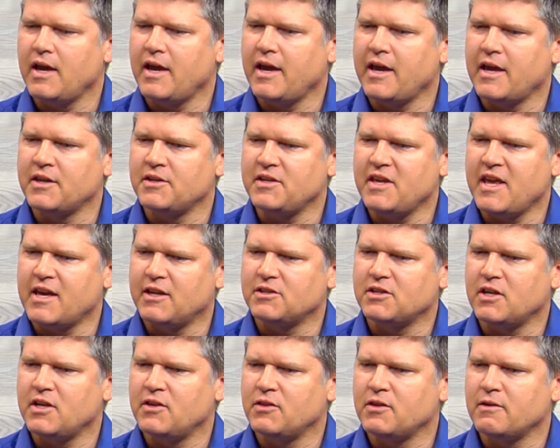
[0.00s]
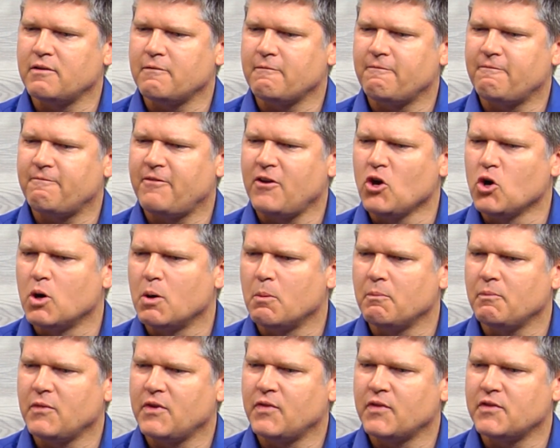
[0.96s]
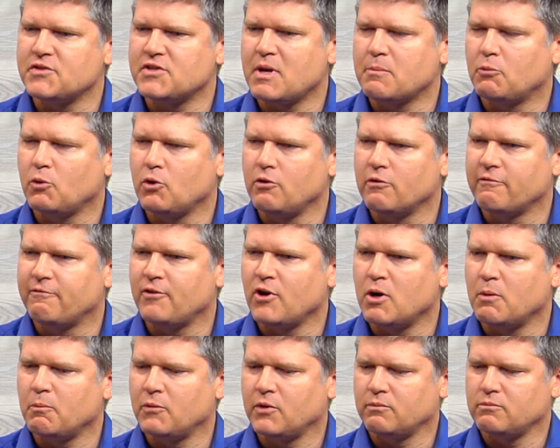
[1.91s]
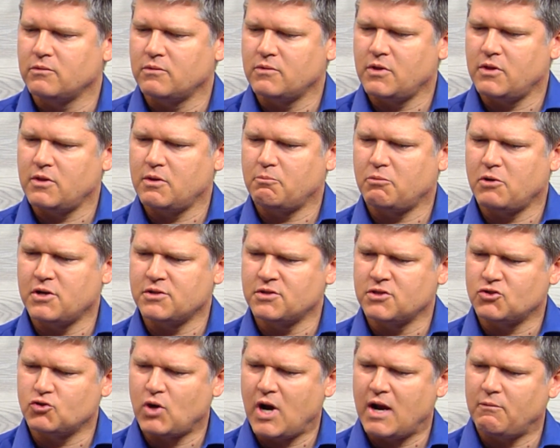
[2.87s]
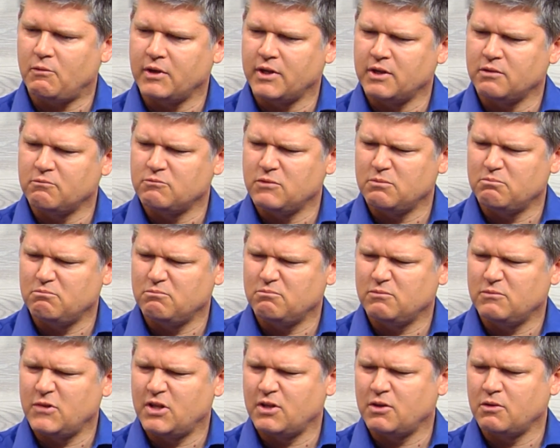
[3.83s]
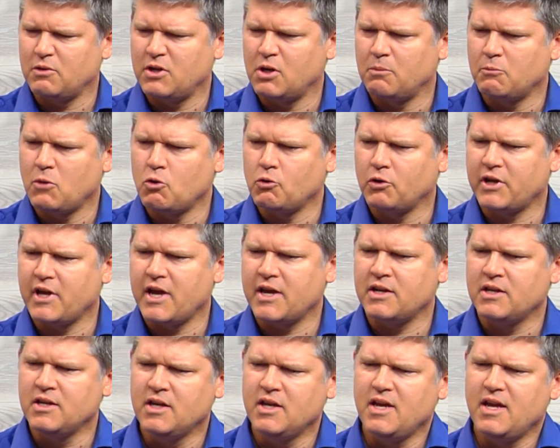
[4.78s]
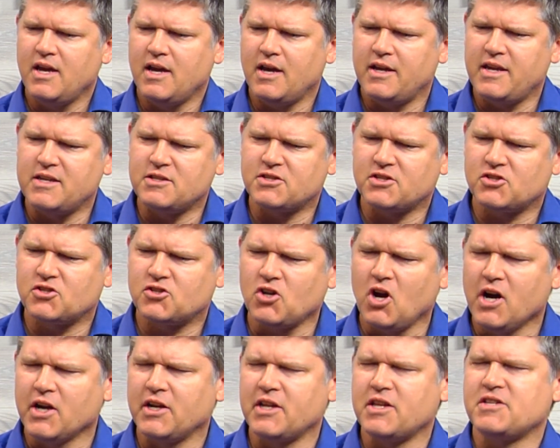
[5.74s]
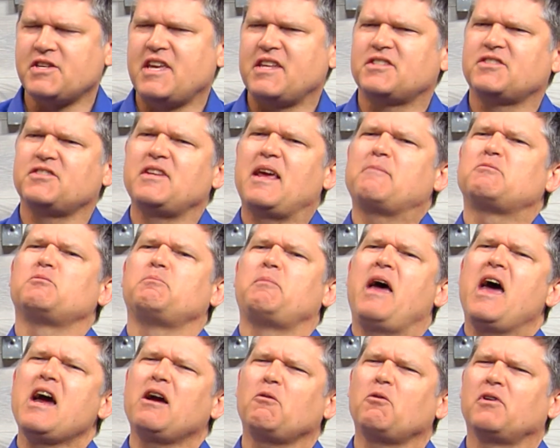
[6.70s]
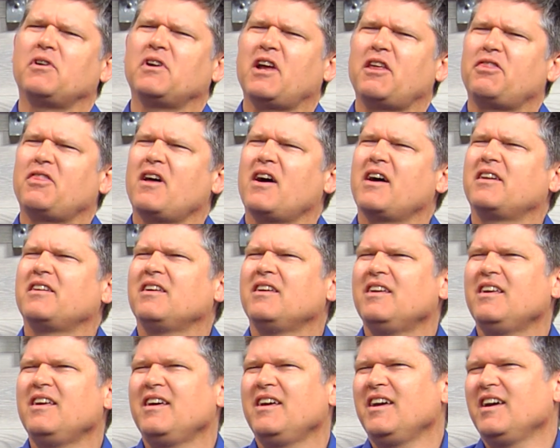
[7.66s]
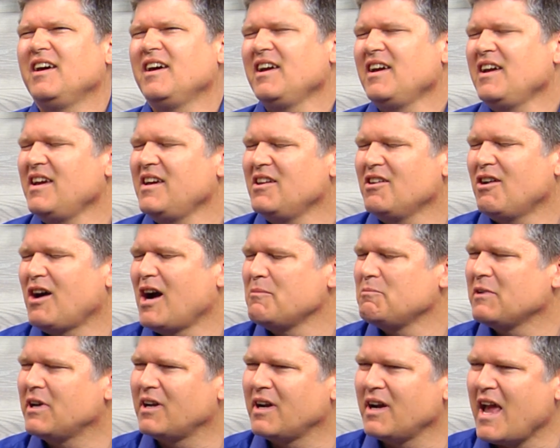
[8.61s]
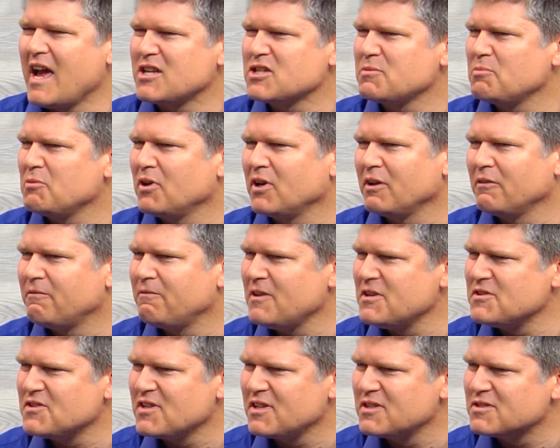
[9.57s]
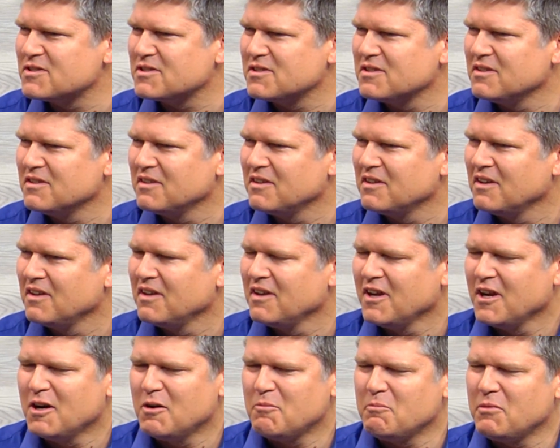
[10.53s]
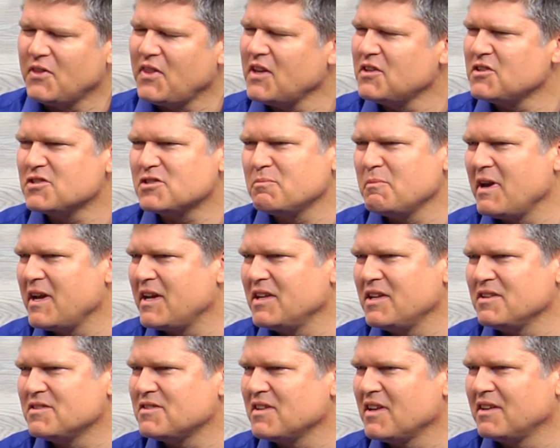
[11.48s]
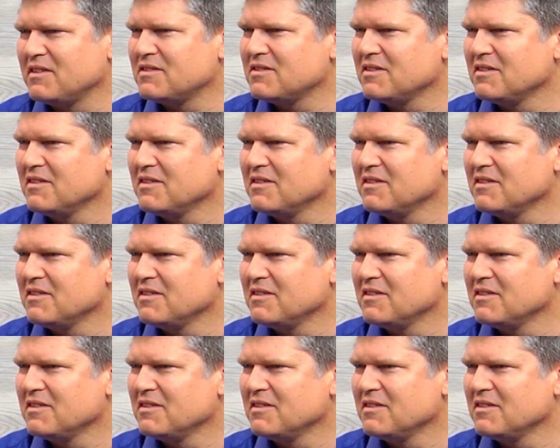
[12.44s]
And yet, in the film, in the Zapruder film, the president's traveling in a motorcade. He's shot and his head snaps backward. And I thought, I'm not an expert on physics, but that doesn't make any sense.